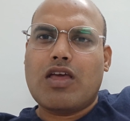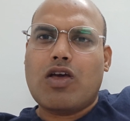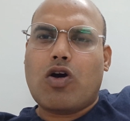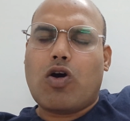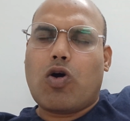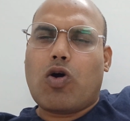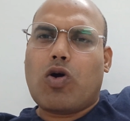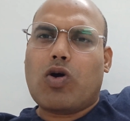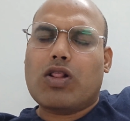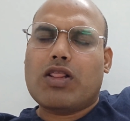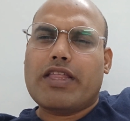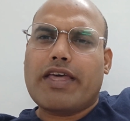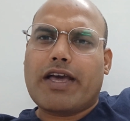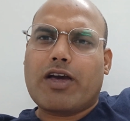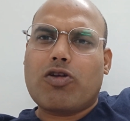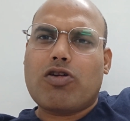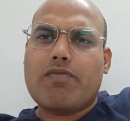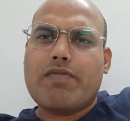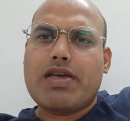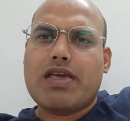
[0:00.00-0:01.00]
all the
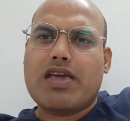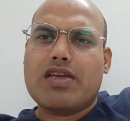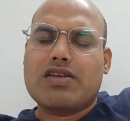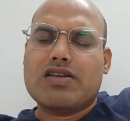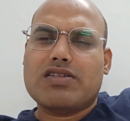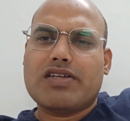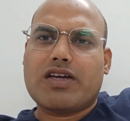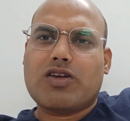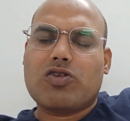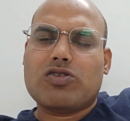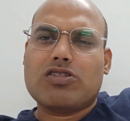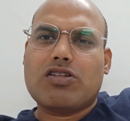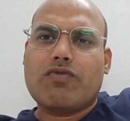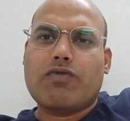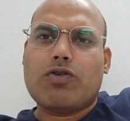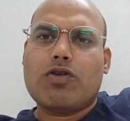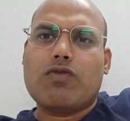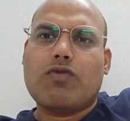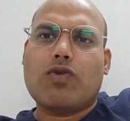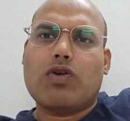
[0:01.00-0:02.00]
economic agents across the
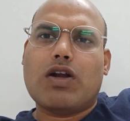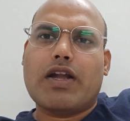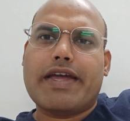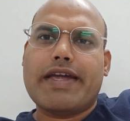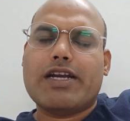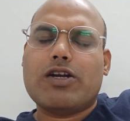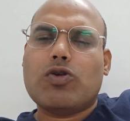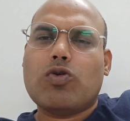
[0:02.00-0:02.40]
world would like